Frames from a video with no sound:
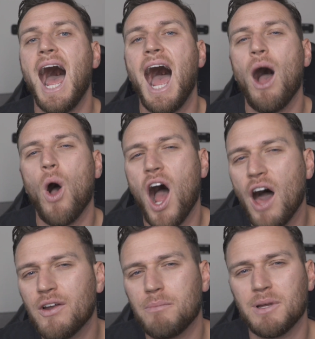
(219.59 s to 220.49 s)
how
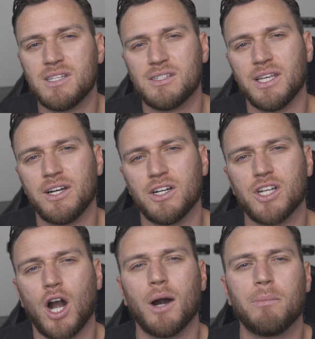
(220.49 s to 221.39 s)
other business leaders
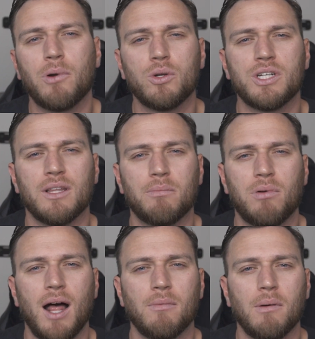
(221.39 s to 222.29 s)
are approaching the
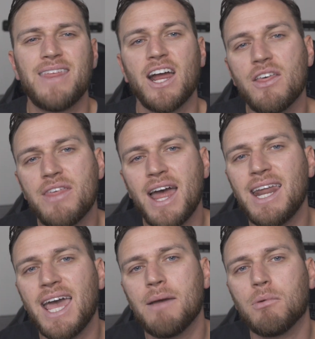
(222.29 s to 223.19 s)
problem. They are then
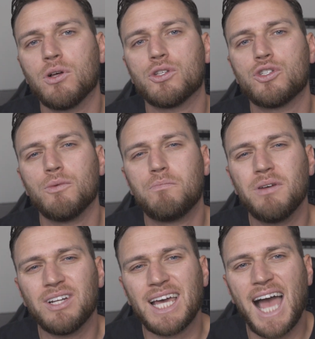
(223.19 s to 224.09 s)
able to
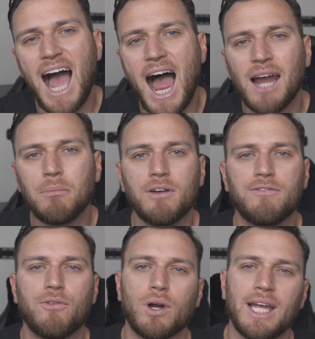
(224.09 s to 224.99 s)
build a hybrid
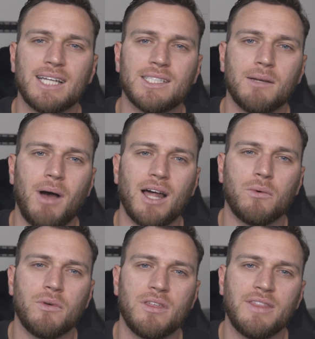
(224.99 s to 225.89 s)
forecasting
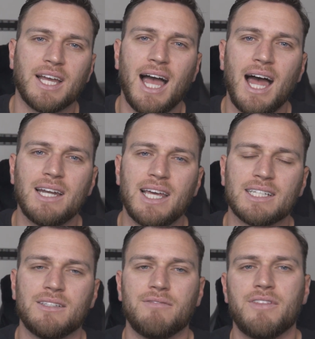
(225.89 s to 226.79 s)
model within the
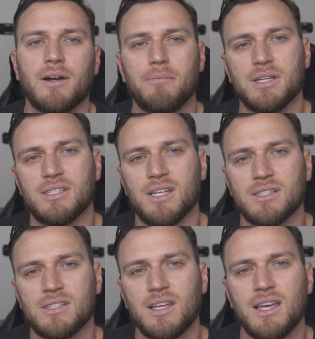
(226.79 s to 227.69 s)
context of their
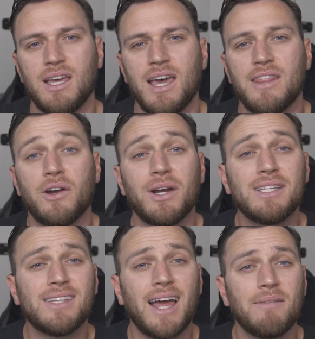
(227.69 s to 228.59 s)
business. Their
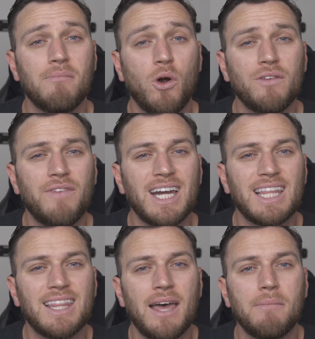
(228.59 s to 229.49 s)
insight
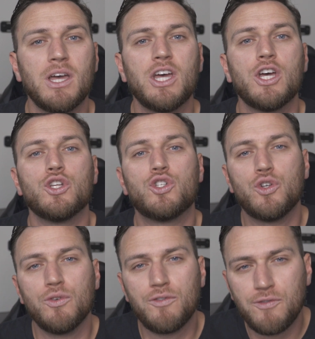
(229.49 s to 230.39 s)
motivated them
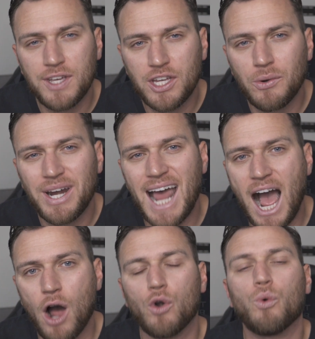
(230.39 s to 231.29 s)
to figure it
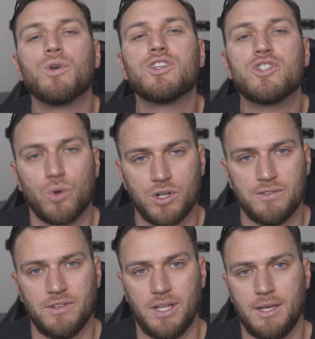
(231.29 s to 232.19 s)
out
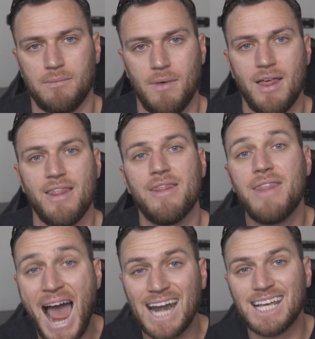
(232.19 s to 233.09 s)
resourcefully.
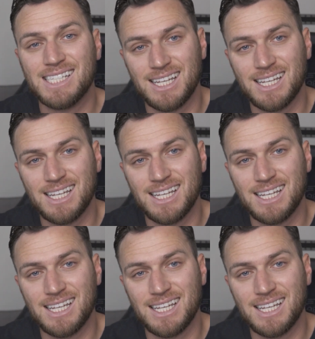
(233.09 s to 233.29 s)
That is